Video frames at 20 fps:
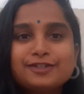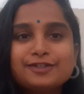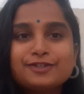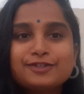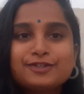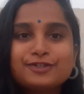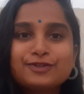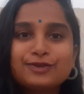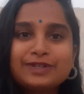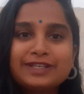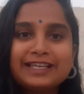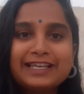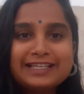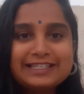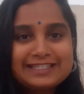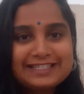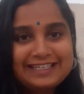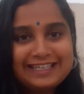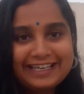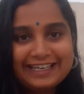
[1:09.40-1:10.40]
So
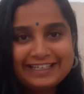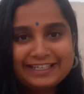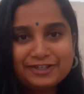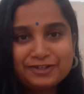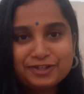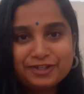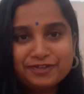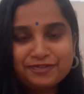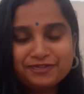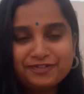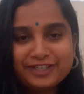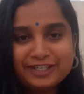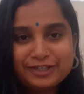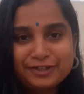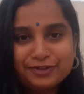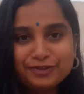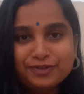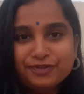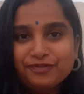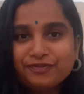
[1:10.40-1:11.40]
let's get into the
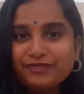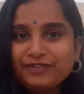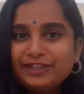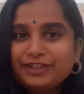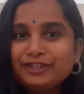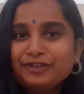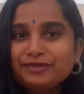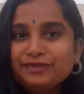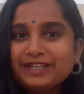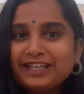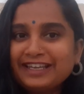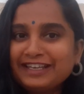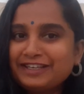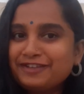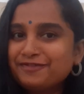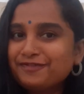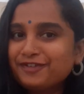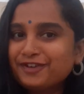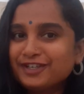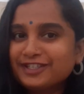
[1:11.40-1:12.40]
video without any
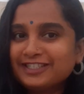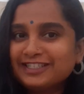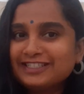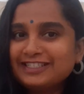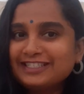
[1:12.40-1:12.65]
further